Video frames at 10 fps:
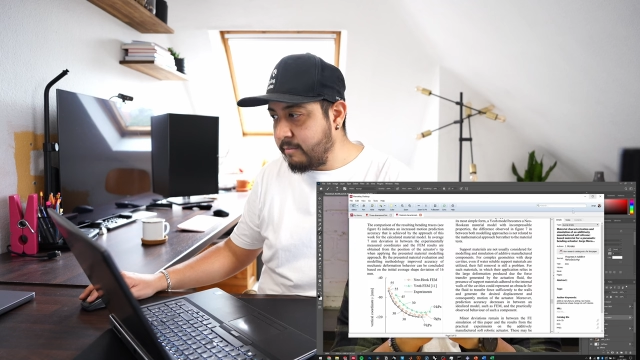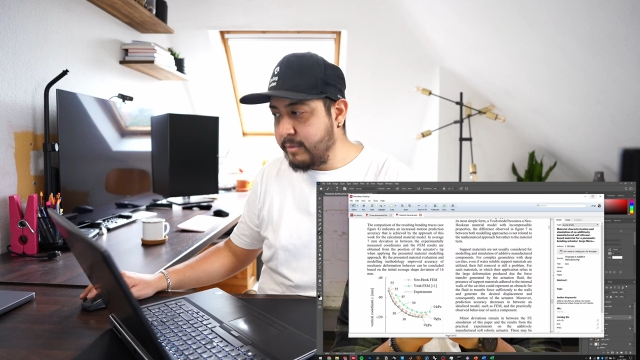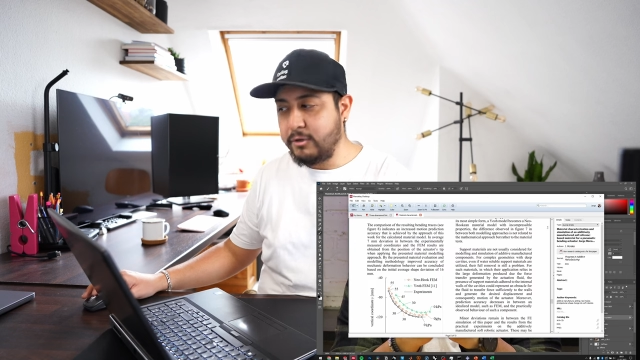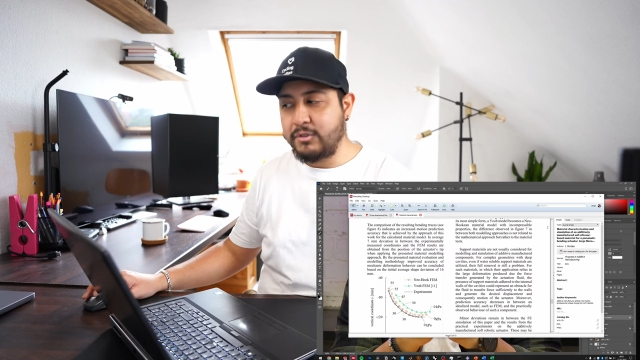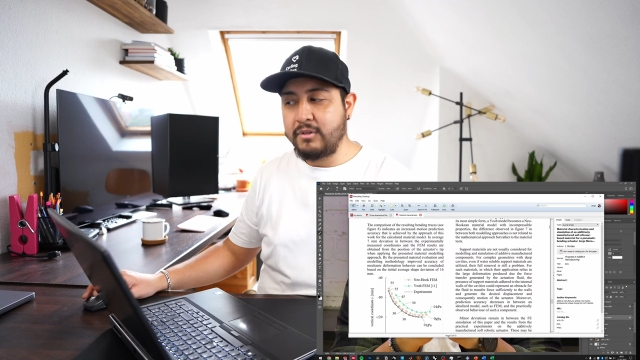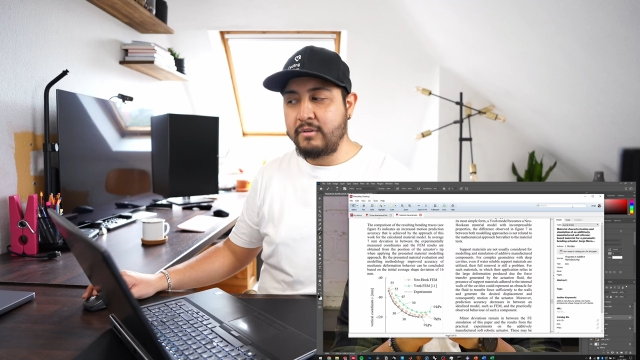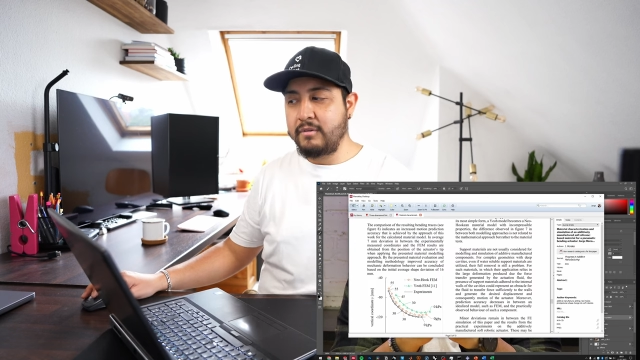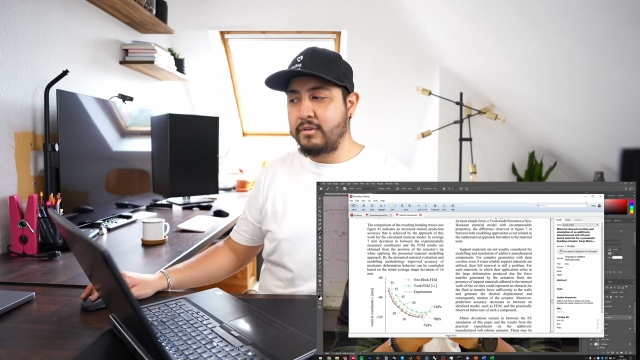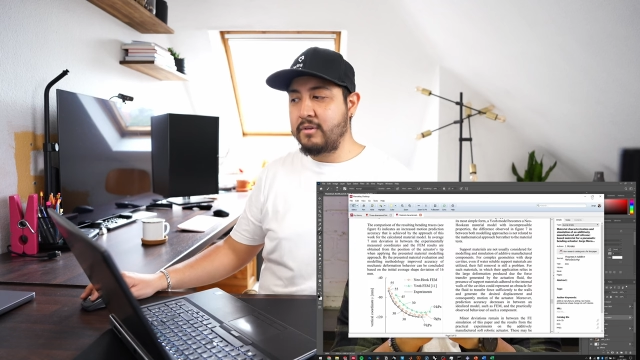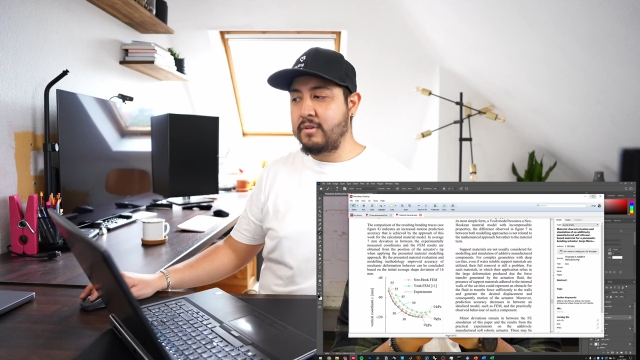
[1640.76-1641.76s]
because
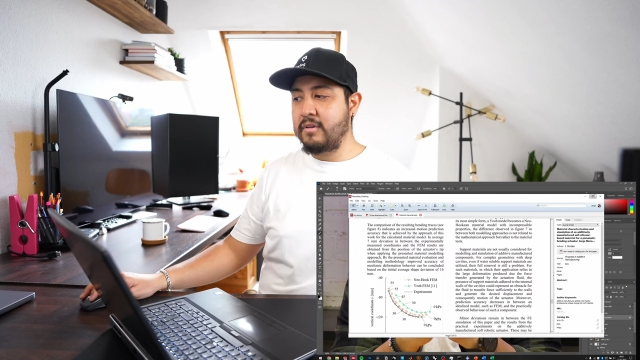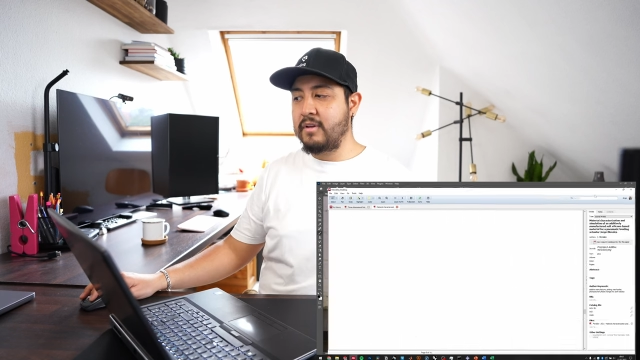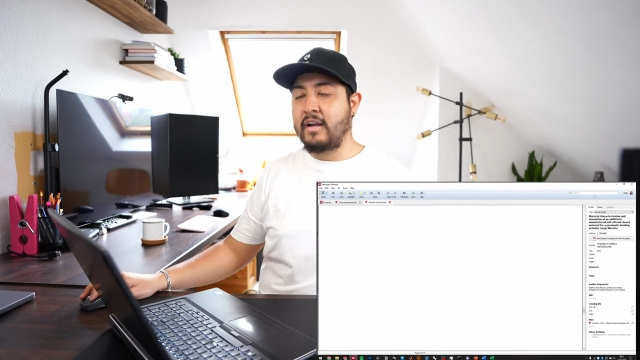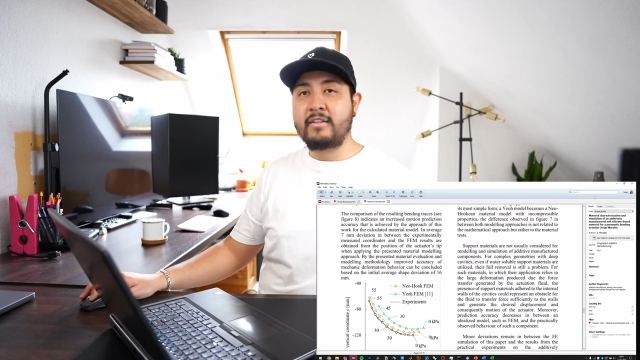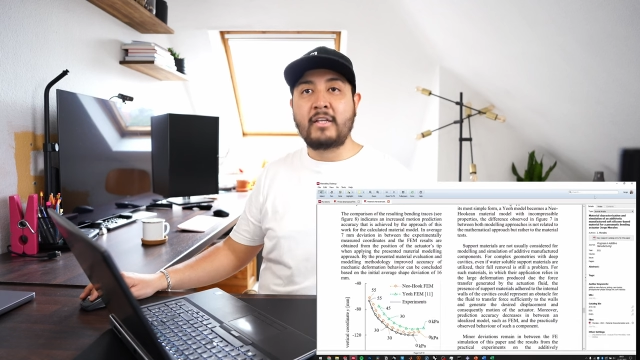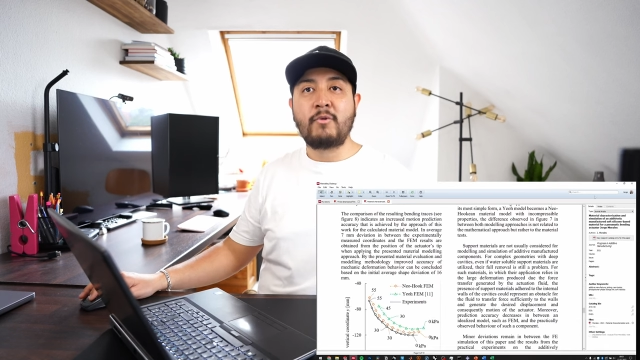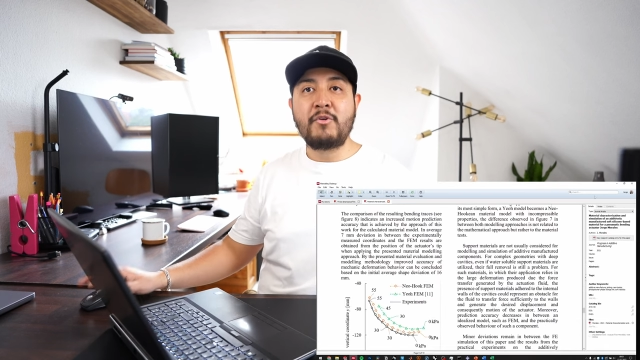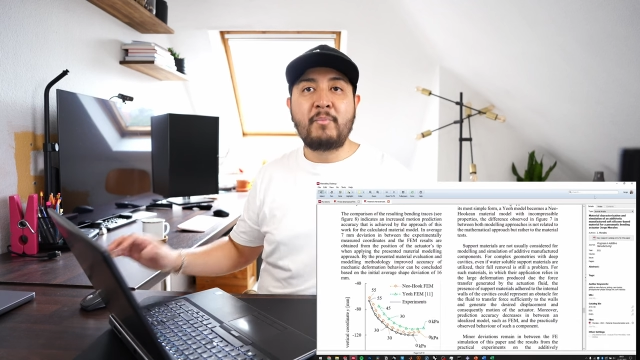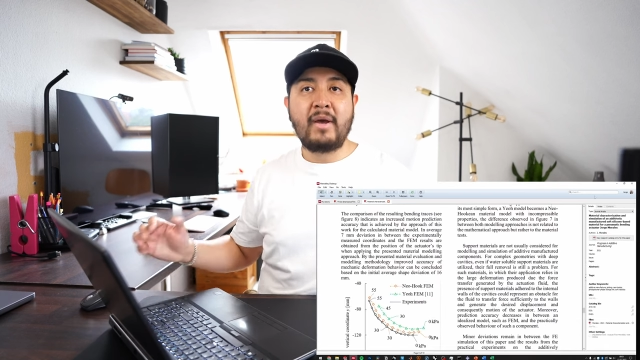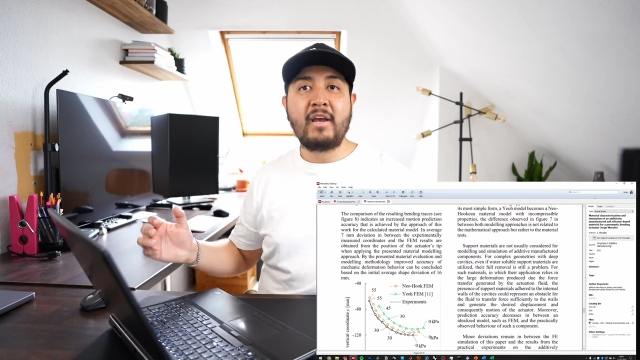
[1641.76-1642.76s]
that's why
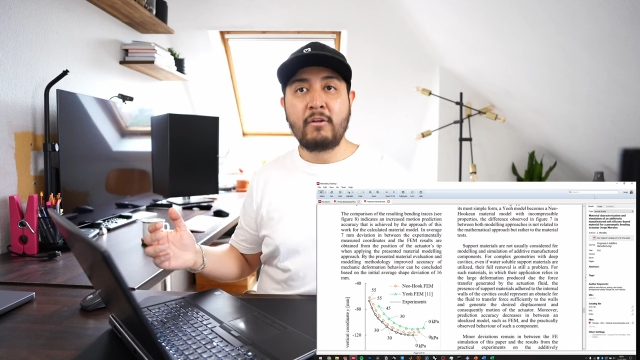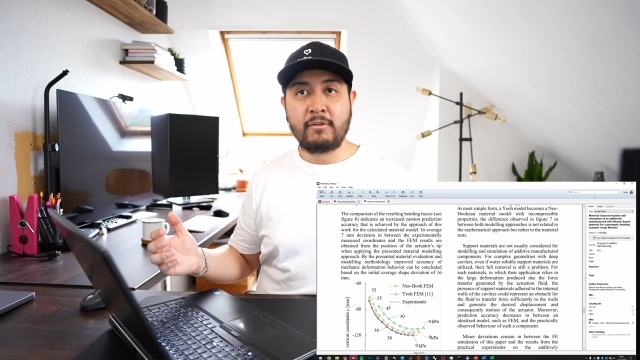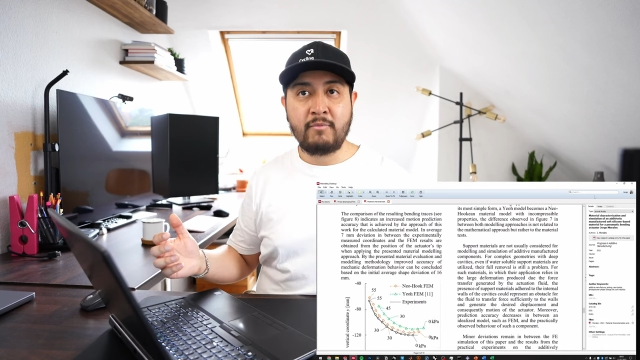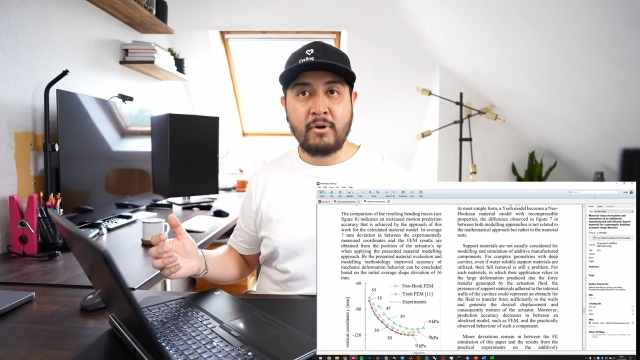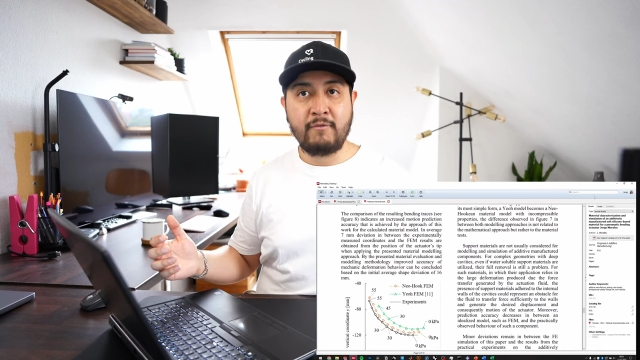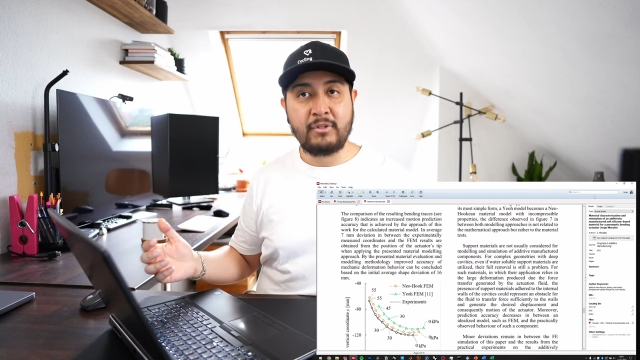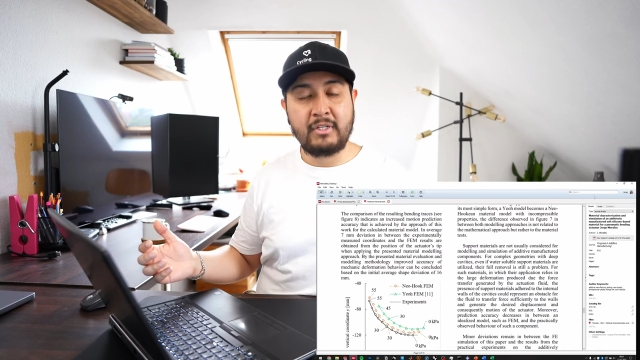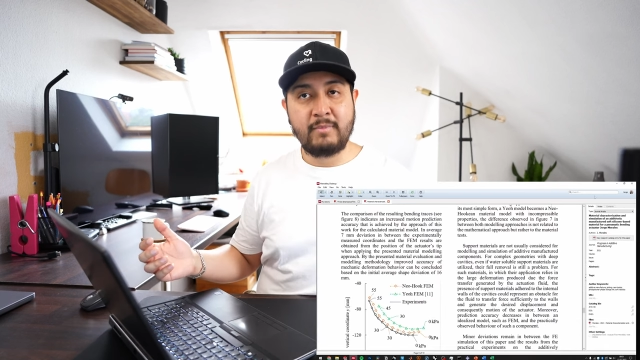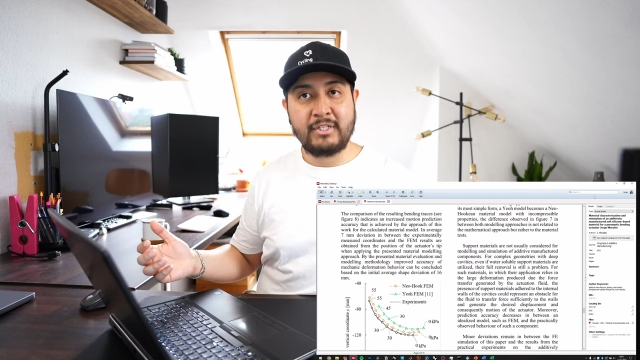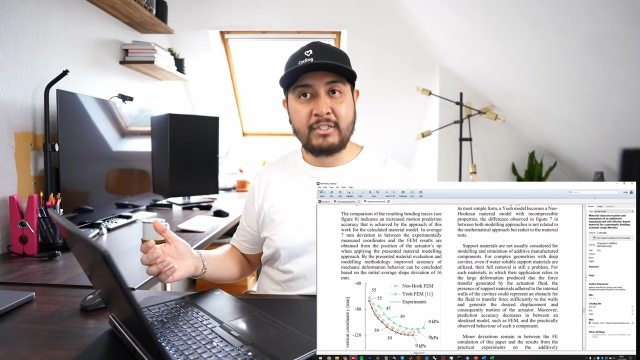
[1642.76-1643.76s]
you pay a lot of money for
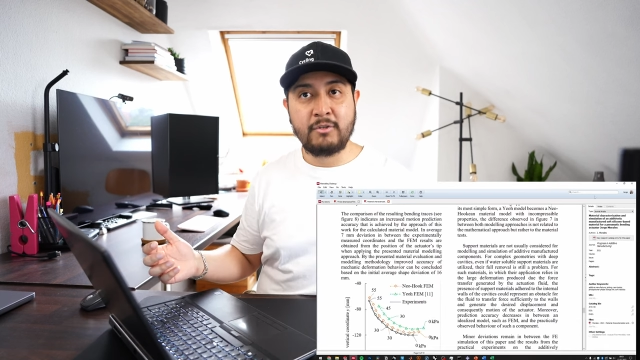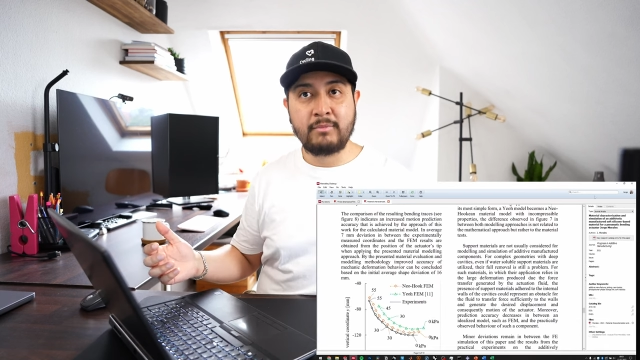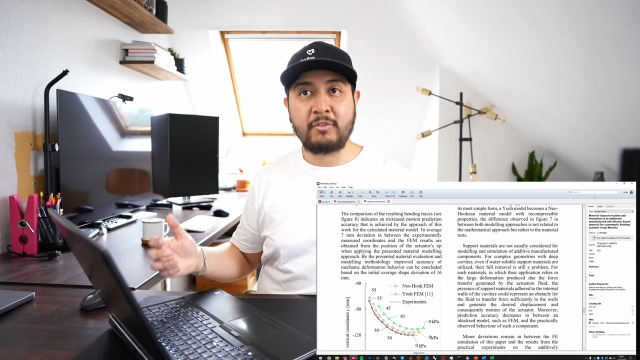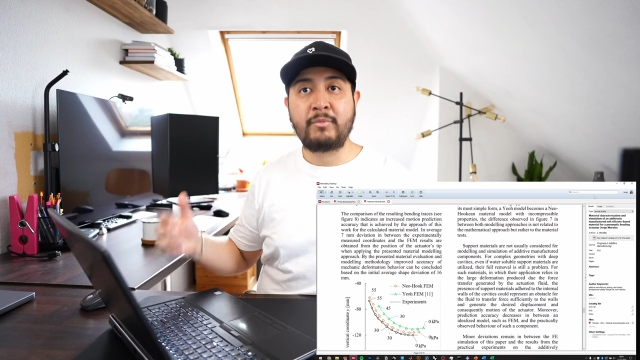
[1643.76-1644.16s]
this machine sometimes,